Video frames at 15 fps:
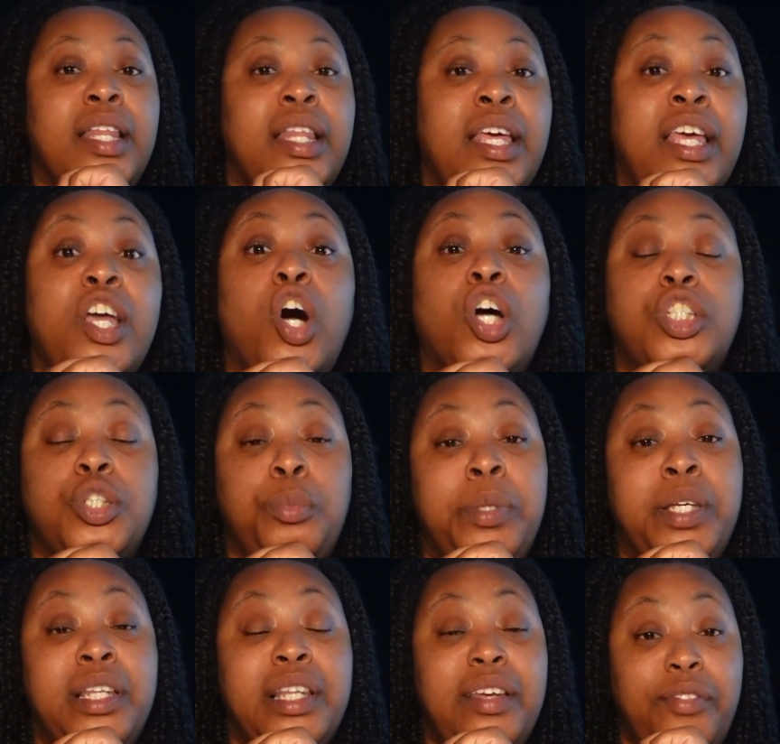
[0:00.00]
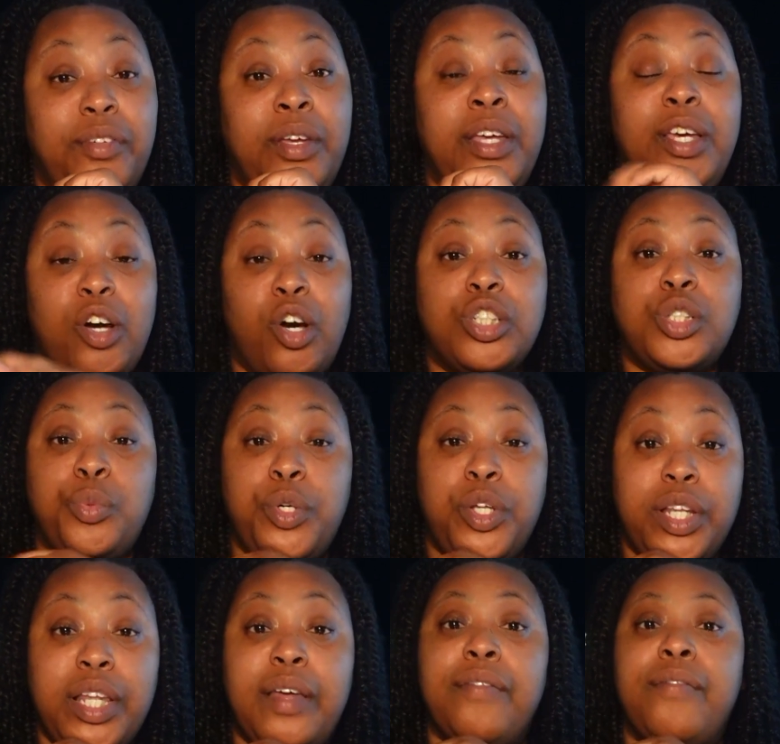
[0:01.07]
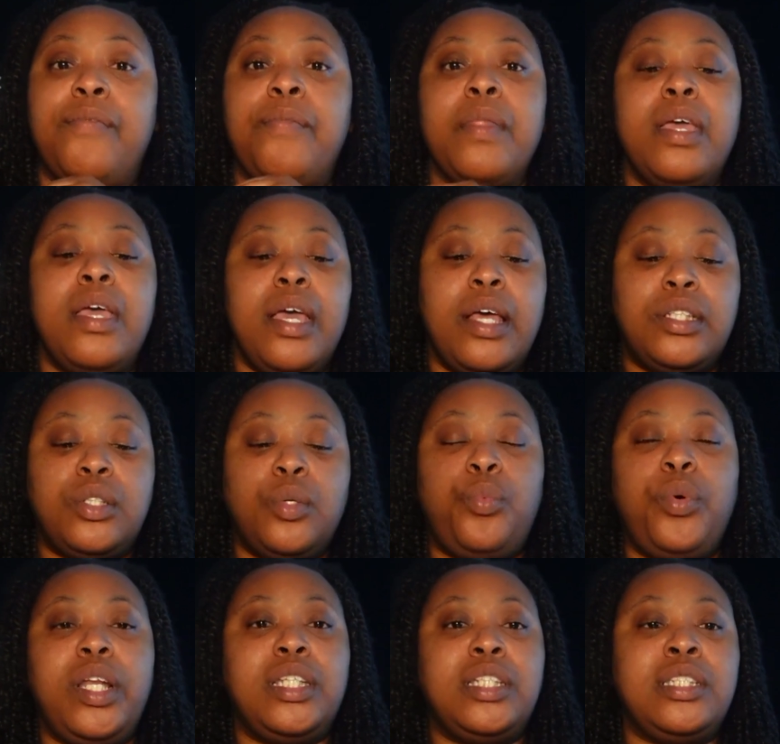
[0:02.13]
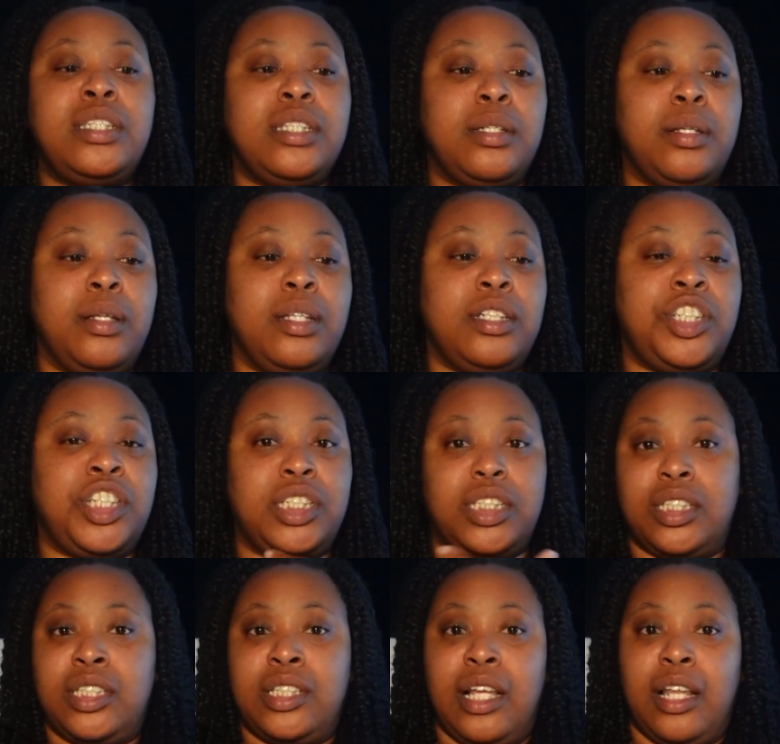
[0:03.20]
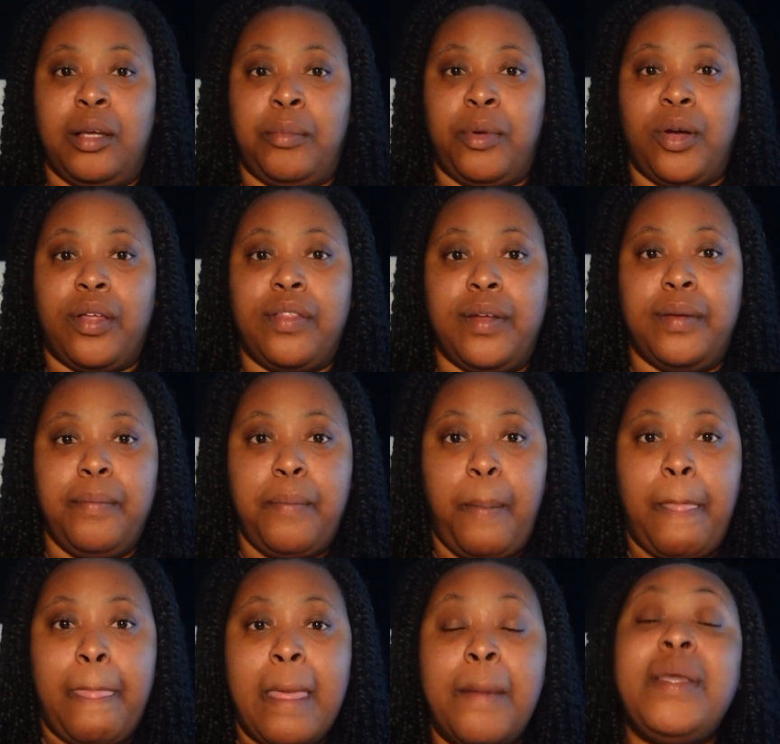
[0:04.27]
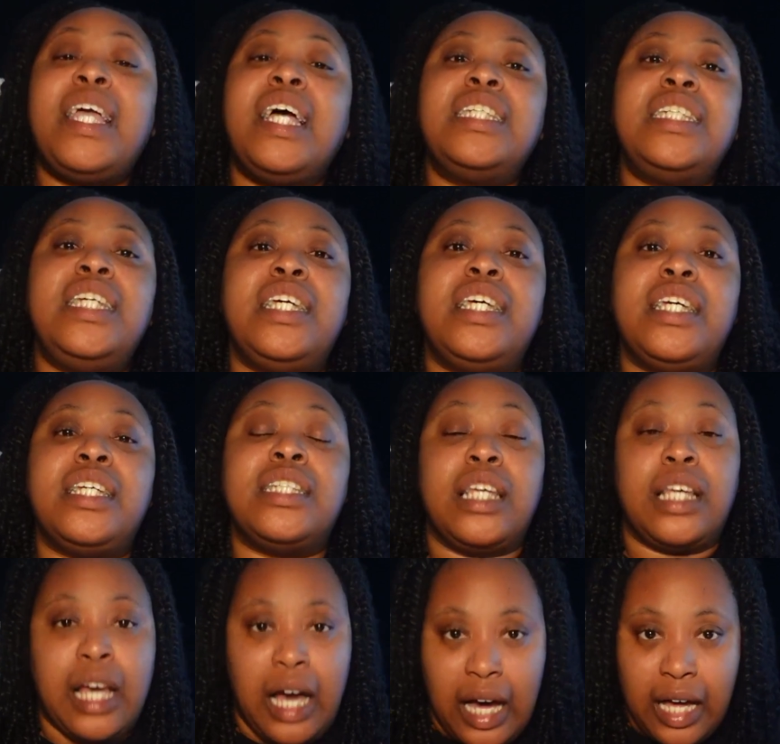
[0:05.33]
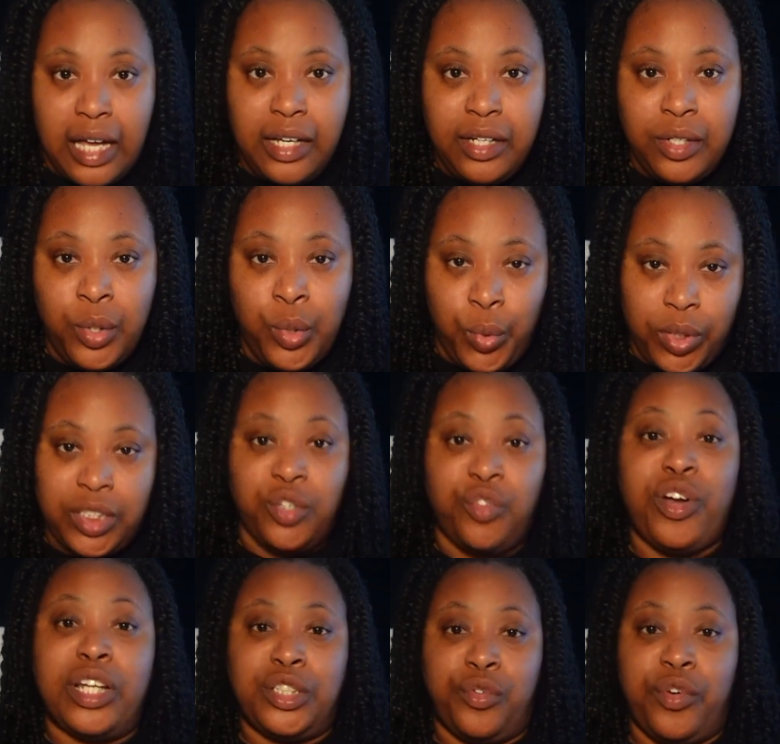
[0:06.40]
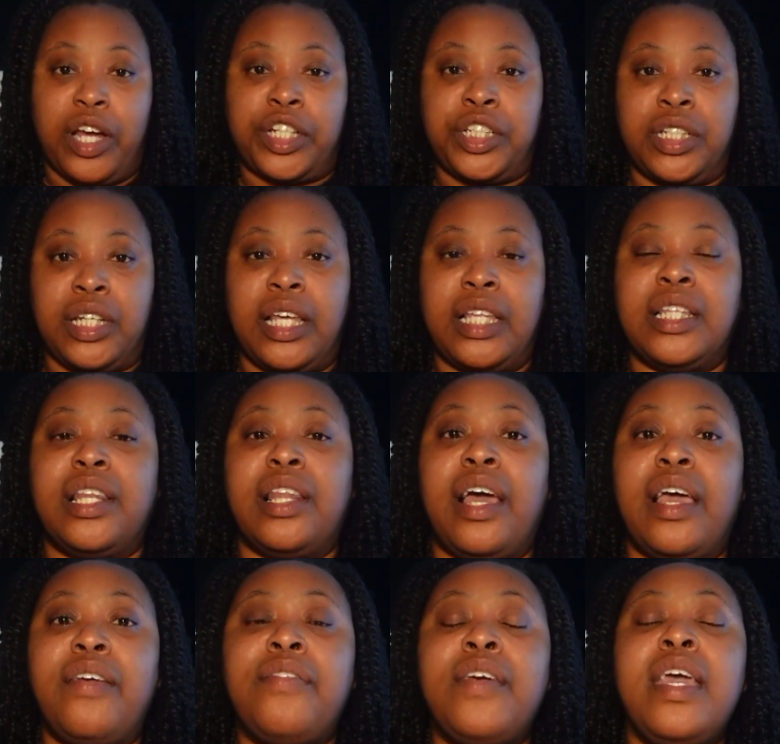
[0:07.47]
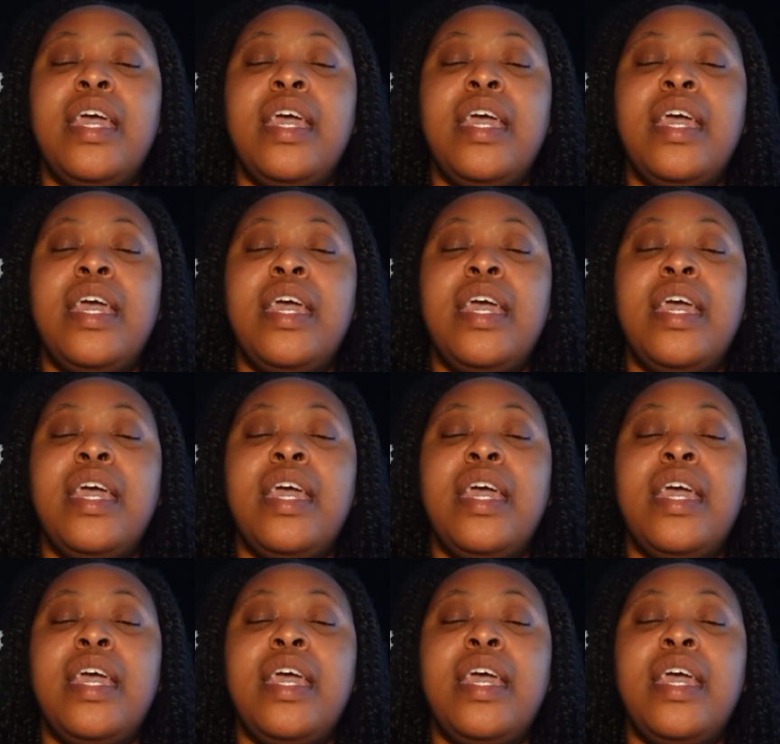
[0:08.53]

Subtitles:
he also will live. So what is Jesus telling Martha? Because he is God, who is the resurrection and the life,